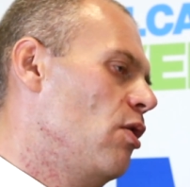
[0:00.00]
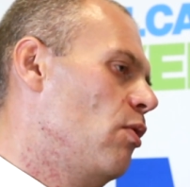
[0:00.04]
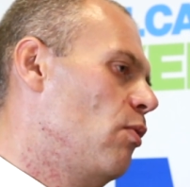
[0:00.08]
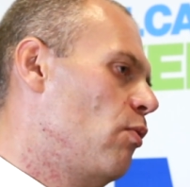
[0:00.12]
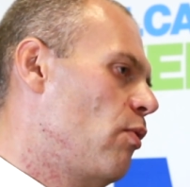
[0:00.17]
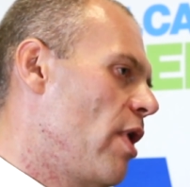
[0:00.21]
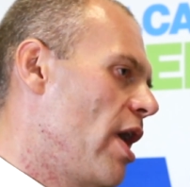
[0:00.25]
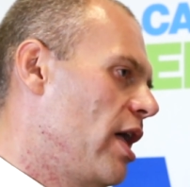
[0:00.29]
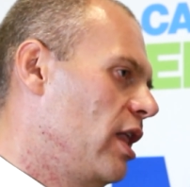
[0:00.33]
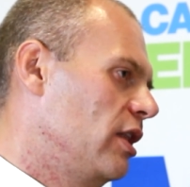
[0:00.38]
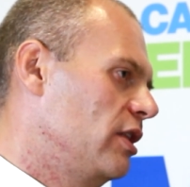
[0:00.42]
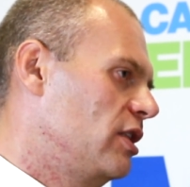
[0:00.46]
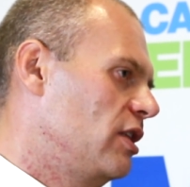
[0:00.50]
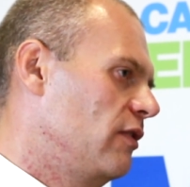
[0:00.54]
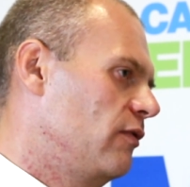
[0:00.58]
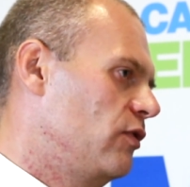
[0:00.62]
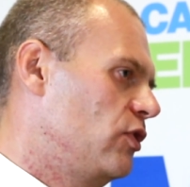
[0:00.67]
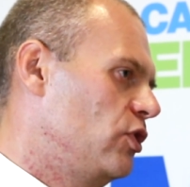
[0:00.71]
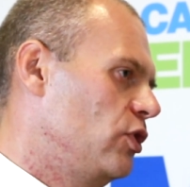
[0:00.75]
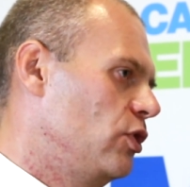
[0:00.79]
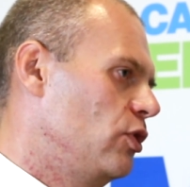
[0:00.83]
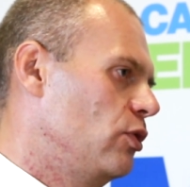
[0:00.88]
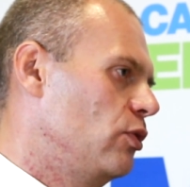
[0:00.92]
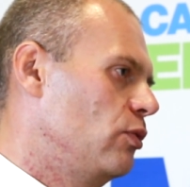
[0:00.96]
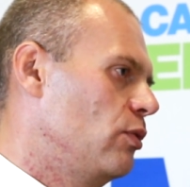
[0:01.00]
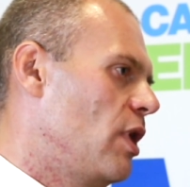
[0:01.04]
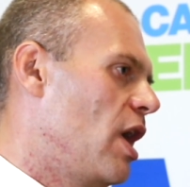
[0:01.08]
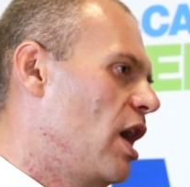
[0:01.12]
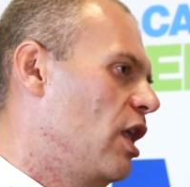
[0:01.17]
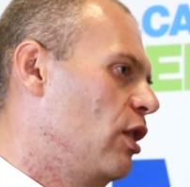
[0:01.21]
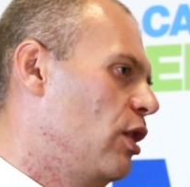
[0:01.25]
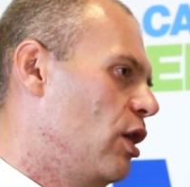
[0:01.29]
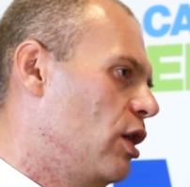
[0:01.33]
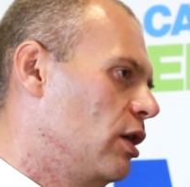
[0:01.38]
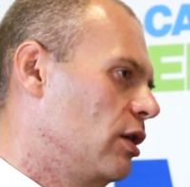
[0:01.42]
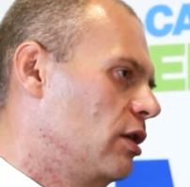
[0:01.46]
relative to
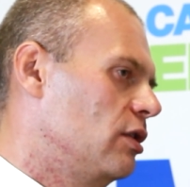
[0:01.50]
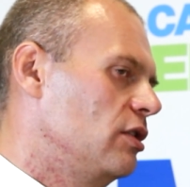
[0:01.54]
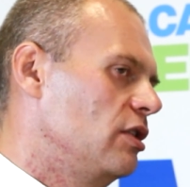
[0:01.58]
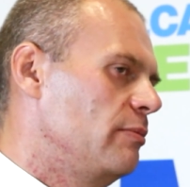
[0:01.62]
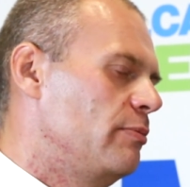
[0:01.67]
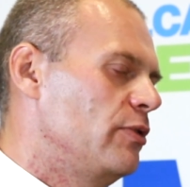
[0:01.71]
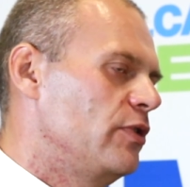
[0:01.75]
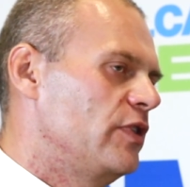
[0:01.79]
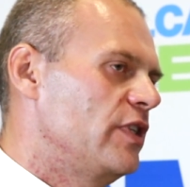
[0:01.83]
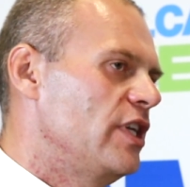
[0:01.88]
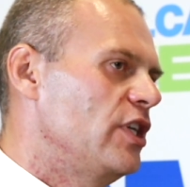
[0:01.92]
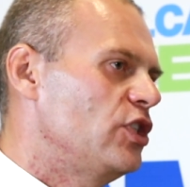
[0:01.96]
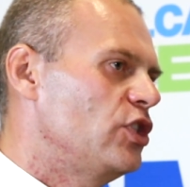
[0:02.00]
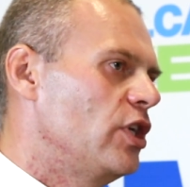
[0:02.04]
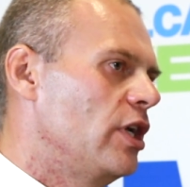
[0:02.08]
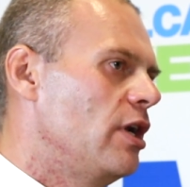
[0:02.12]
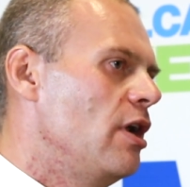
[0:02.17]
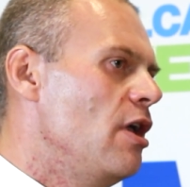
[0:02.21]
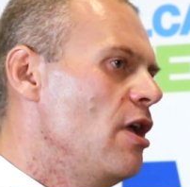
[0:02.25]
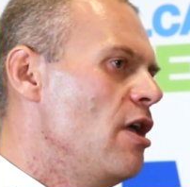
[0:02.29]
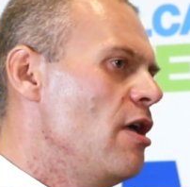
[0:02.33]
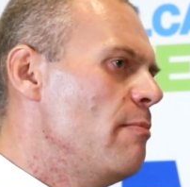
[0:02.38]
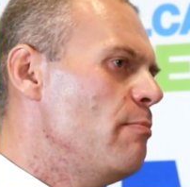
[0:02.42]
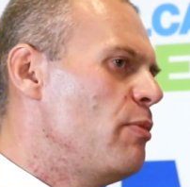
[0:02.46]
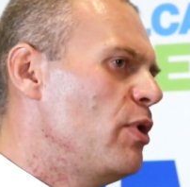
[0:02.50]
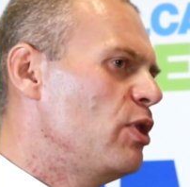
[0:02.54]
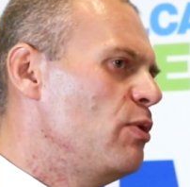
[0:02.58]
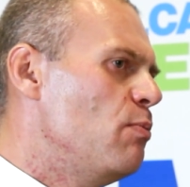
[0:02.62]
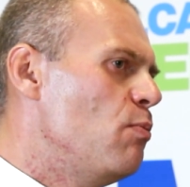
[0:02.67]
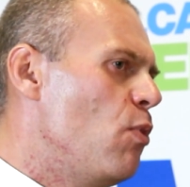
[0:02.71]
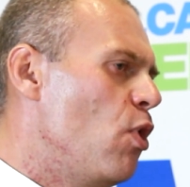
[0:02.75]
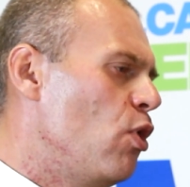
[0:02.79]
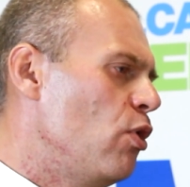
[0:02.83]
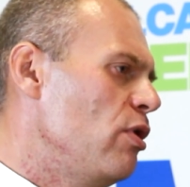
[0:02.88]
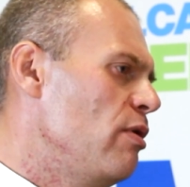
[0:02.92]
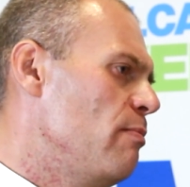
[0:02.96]
a long-only position, but
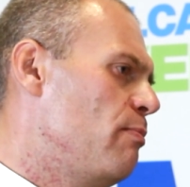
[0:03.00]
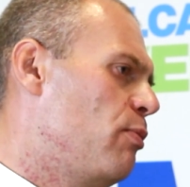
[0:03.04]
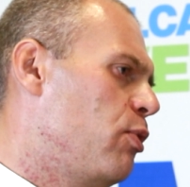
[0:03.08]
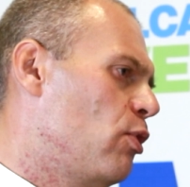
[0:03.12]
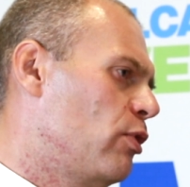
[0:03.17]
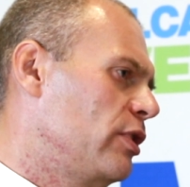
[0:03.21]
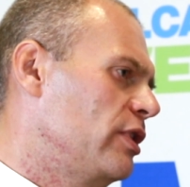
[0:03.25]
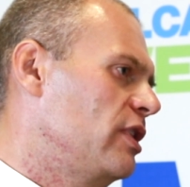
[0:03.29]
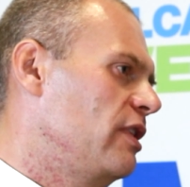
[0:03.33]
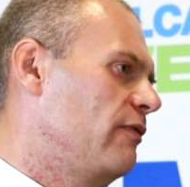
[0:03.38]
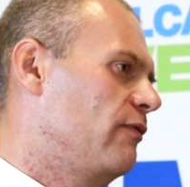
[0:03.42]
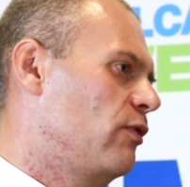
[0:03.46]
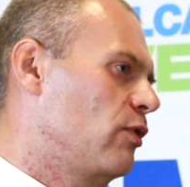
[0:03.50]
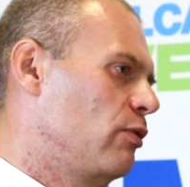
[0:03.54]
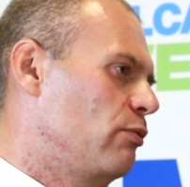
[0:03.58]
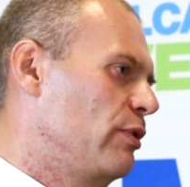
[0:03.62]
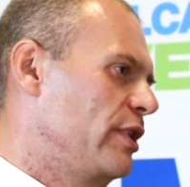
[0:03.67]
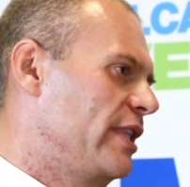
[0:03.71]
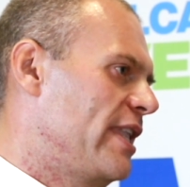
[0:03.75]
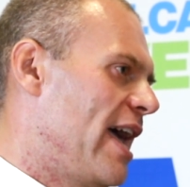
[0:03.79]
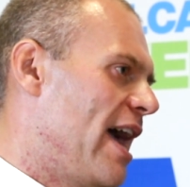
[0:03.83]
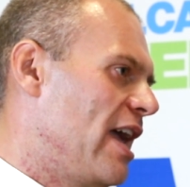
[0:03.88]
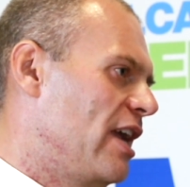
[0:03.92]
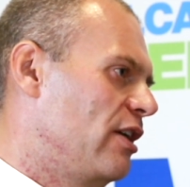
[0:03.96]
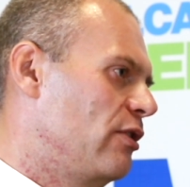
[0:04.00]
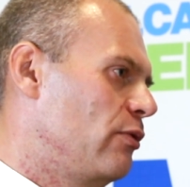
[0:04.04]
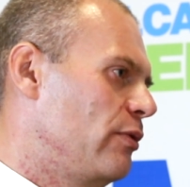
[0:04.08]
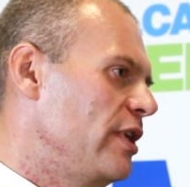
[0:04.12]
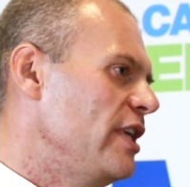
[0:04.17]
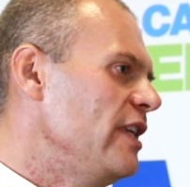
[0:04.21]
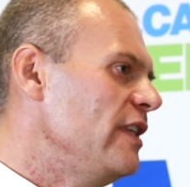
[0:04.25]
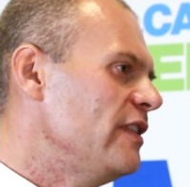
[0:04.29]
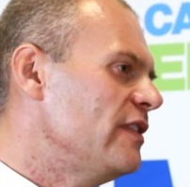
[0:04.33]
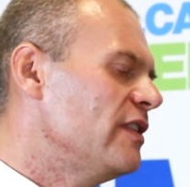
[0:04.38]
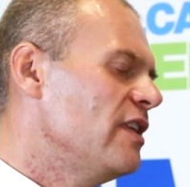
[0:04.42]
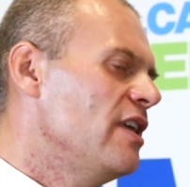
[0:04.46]
more importantly for
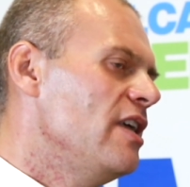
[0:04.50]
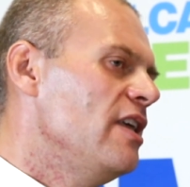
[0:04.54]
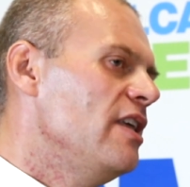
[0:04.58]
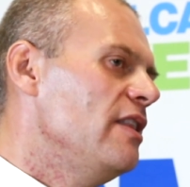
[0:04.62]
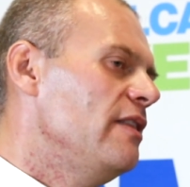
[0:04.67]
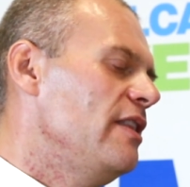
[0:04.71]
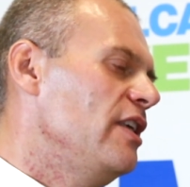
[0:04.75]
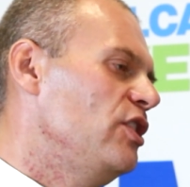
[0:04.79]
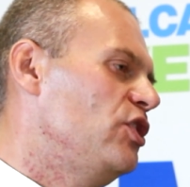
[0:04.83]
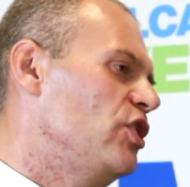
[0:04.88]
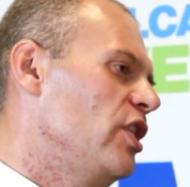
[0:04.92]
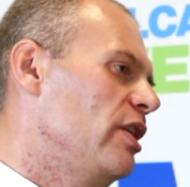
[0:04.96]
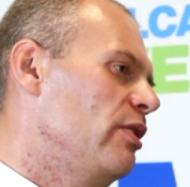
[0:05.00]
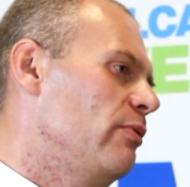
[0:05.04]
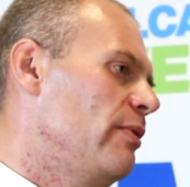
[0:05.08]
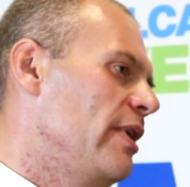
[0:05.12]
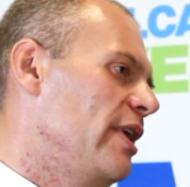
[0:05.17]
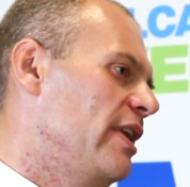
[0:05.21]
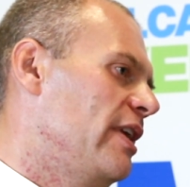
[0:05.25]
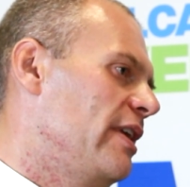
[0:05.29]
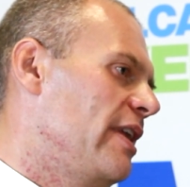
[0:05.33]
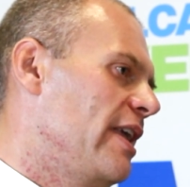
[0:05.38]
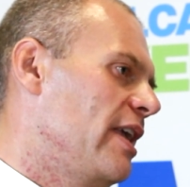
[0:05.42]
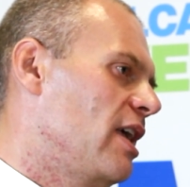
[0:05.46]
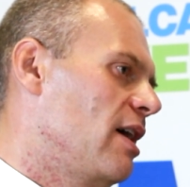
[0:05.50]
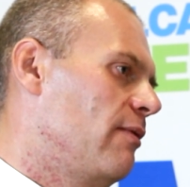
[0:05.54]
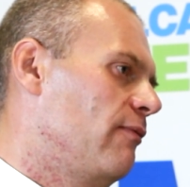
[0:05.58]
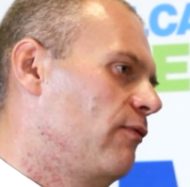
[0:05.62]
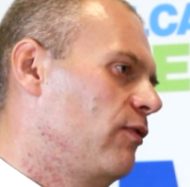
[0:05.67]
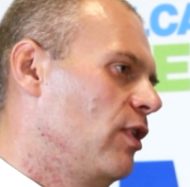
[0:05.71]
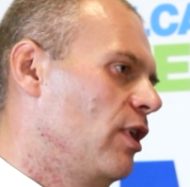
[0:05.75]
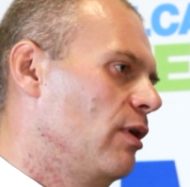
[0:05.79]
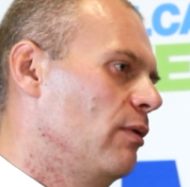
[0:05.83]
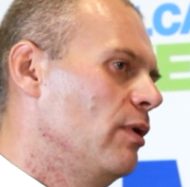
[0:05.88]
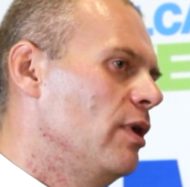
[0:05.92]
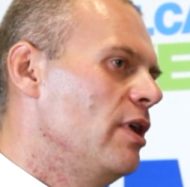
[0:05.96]
retirees, they generate an income
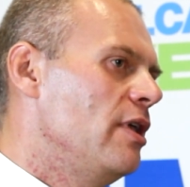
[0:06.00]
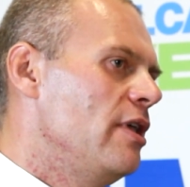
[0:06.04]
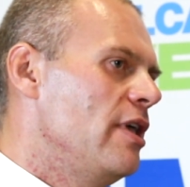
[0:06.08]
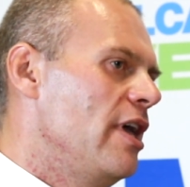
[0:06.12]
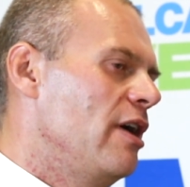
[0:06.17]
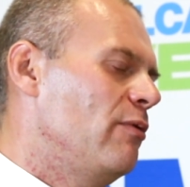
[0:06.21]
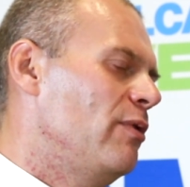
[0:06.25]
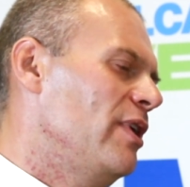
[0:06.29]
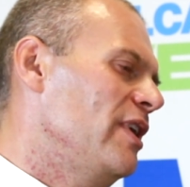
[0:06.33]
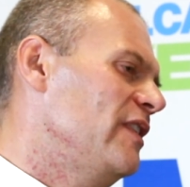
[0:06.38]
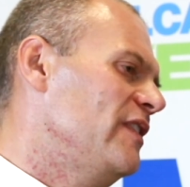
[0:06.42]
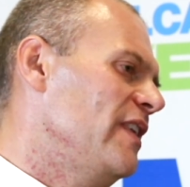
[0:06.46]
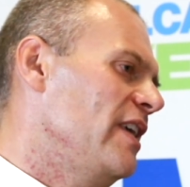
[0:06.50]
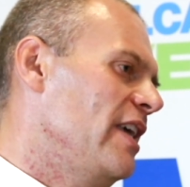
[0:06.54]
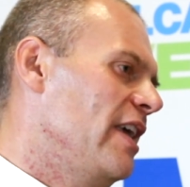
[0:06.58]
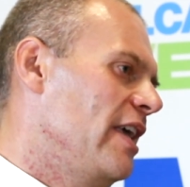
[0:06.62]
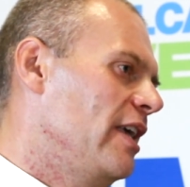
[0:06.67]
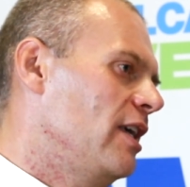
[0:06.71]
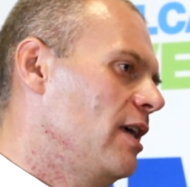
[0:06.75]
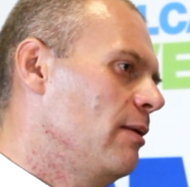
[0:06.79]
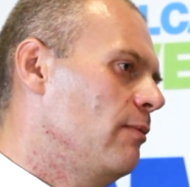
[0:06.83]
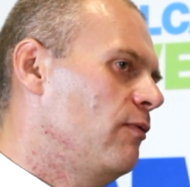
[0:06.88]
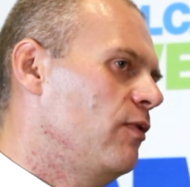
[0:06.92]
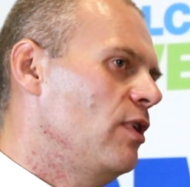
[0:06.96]
flow. And when I say income